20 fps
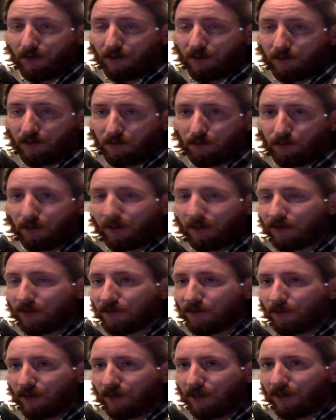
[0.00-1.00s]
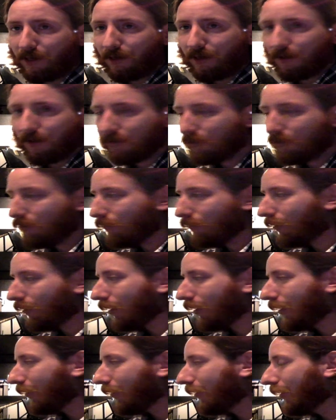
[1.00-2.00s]
to play this way, and
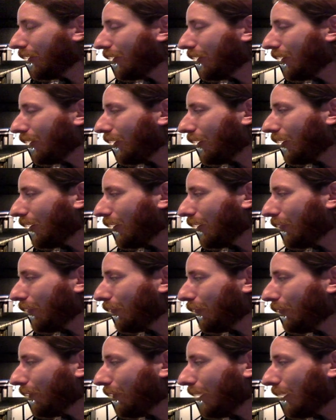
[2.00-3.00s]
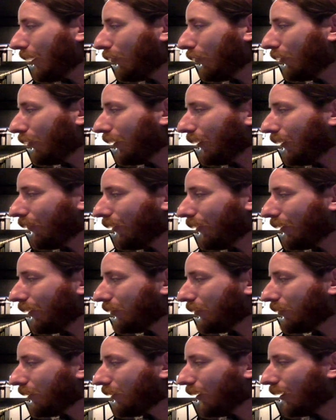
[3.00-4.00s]
also I believe
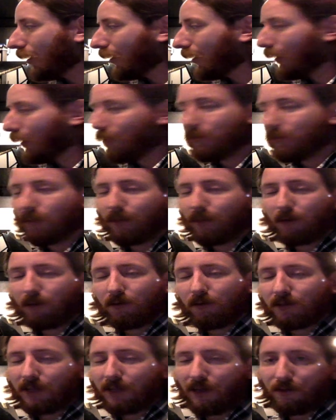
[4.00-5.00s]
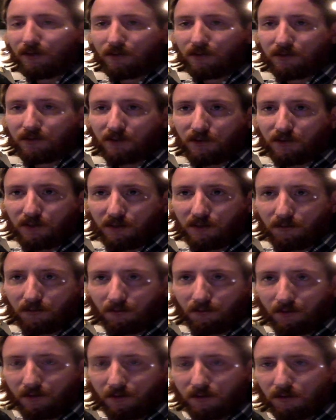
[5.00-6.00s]
it gives a bigger sound just in general
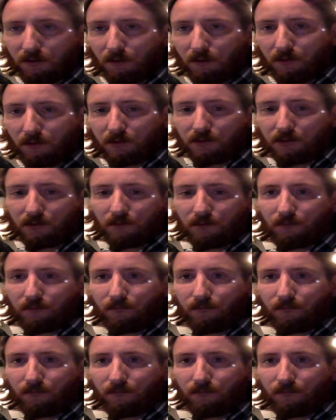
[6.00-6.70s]
on the service.